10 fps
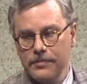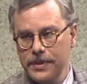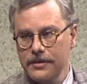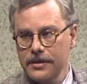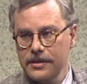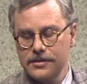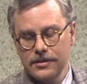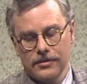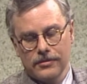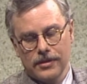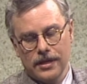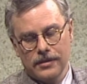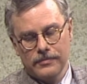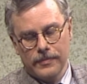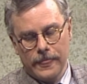Well, apparently so.
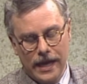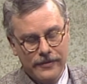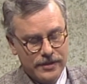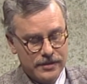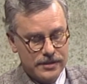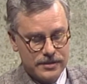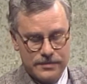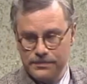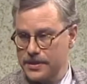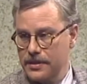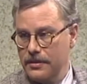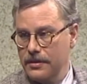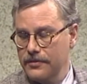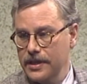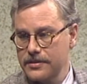Um, after these
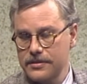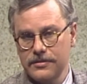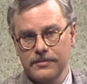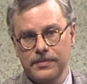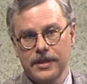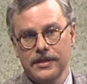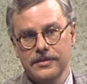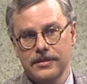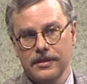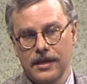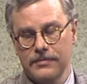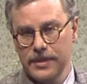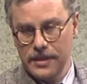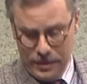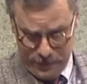bizarre events took place, and I
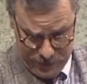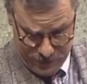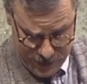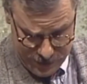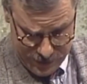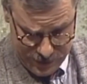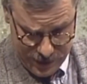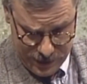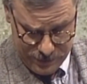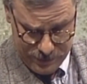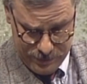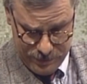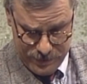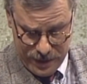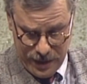became convinced that
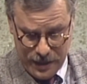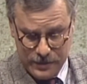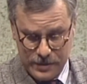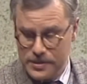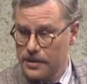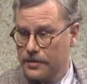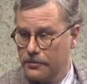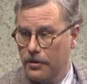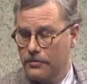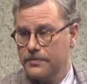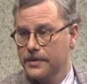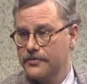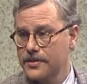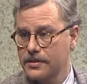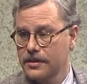that I there was nothing wrong with me
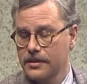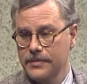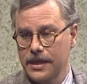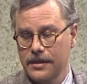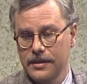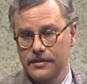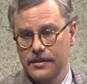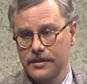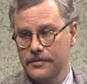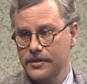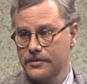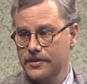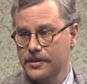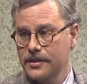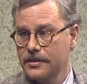physically or mentally uh, after
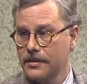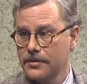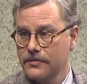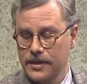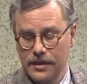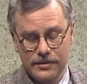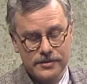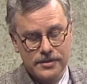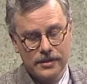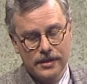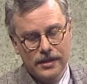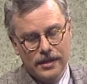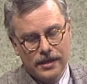seeing a number of doctors,